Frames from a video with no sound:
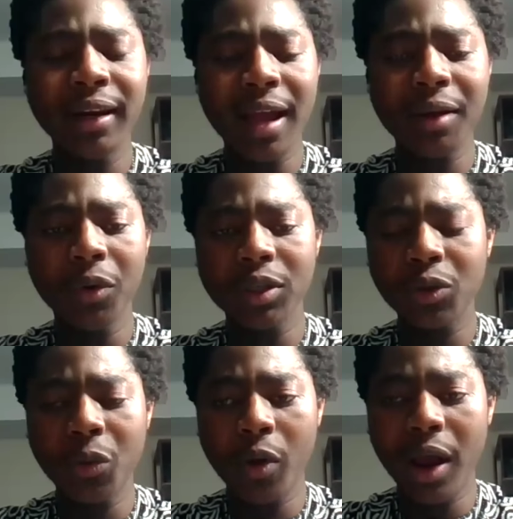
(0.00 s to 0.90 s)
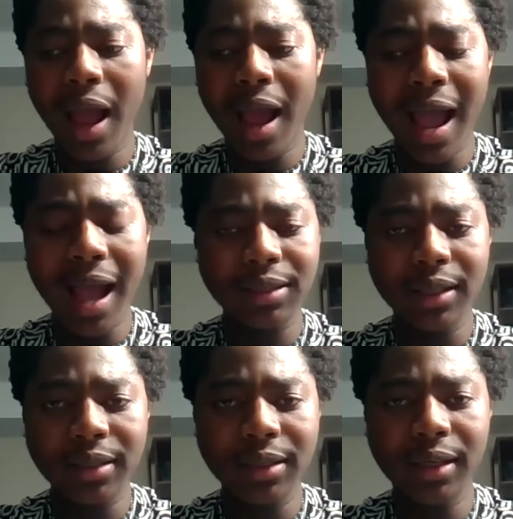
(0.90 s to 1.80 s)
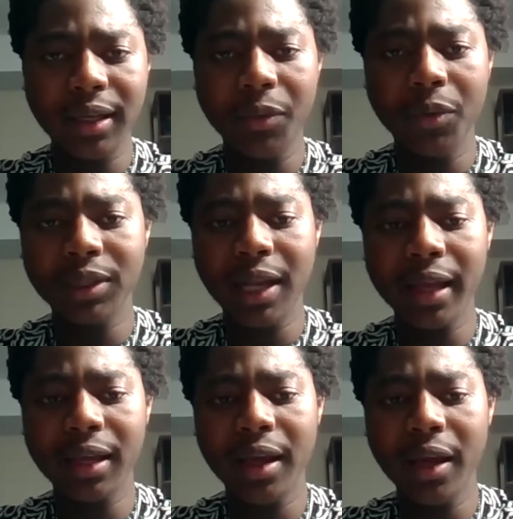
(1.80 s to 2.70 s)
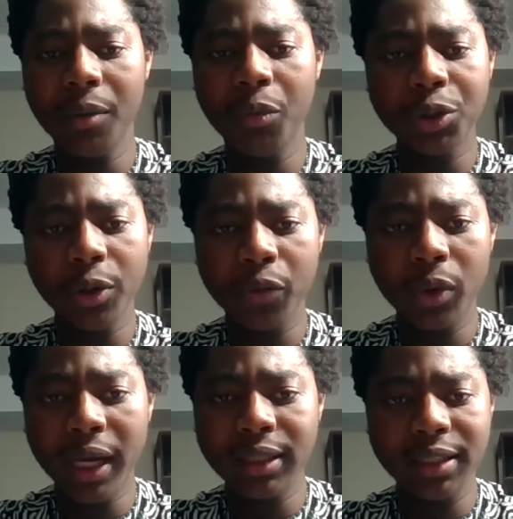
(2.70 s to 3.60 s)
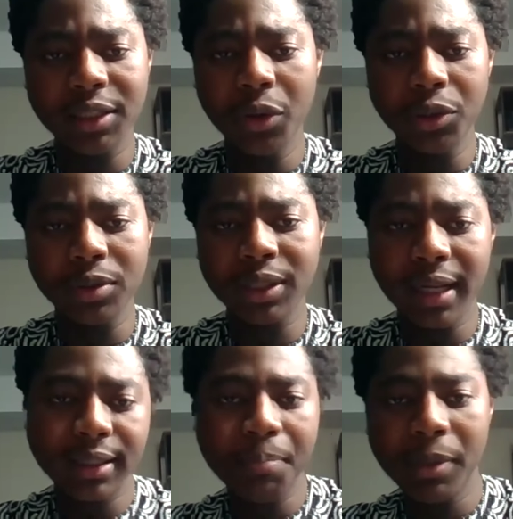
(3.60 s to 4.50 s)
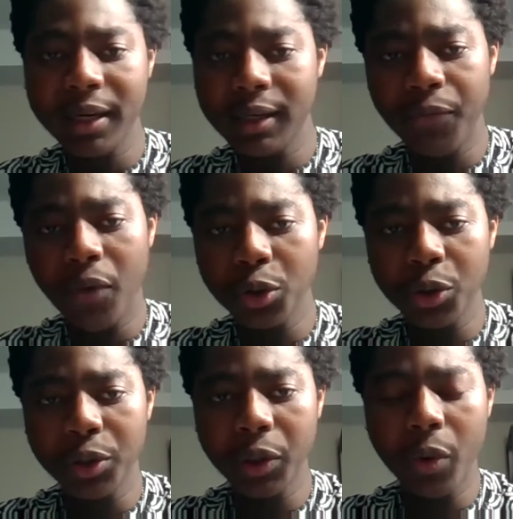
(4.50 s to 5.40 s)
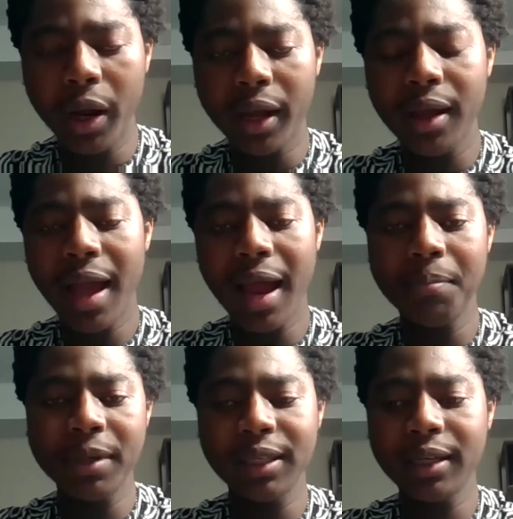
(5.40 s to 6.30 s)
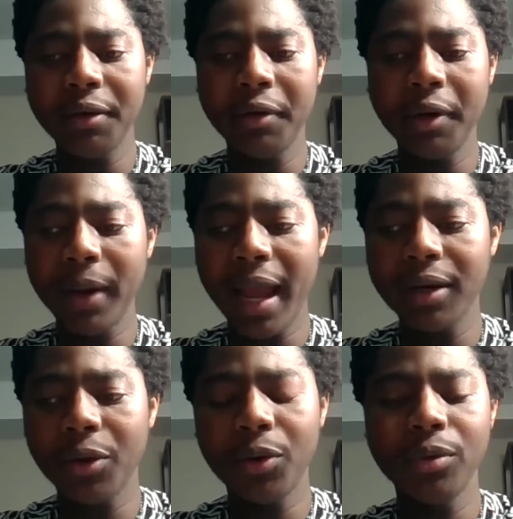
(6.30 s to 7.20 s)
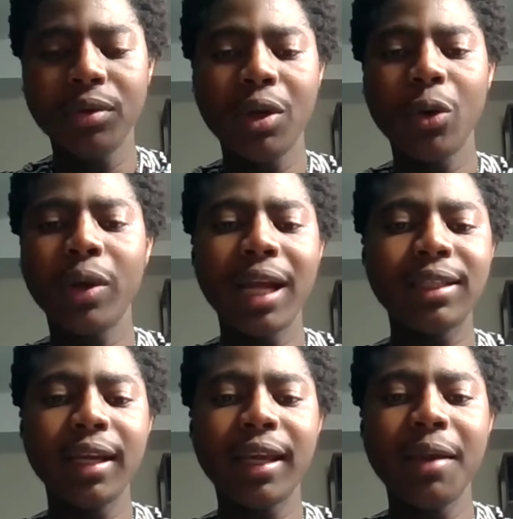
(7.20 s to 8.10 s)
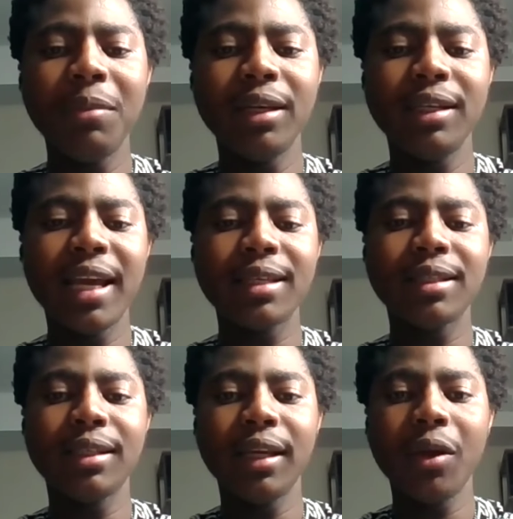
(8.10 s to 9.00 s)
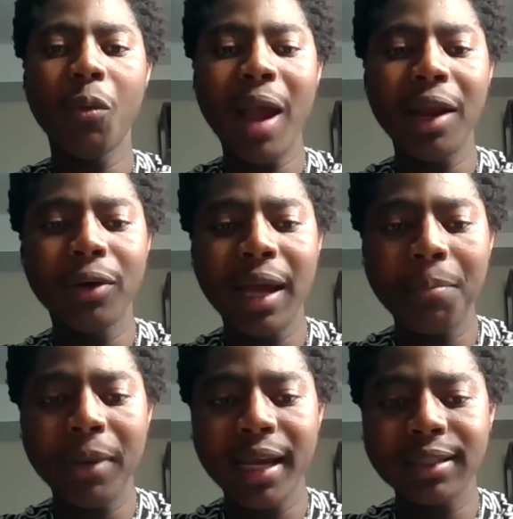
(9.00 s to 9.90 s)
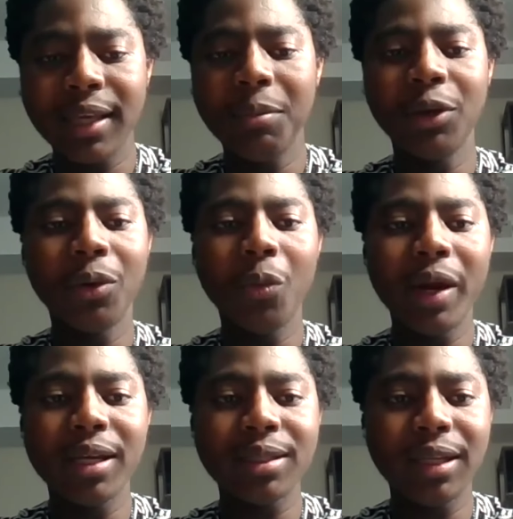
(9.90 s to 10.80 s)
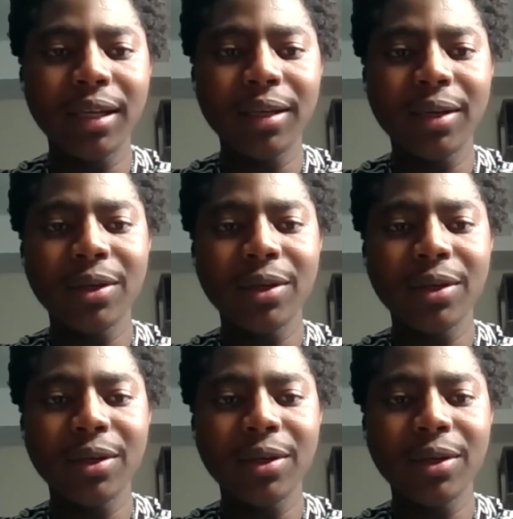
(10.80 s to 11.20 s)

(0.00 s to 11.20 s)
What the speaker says: Ten Hag was asked yesterday, he was like, what of Ugarte? Is he going to start? He played for Uruguay. And basically replied, oh, Ugarte came in yesterday while other players came in on Wednesday.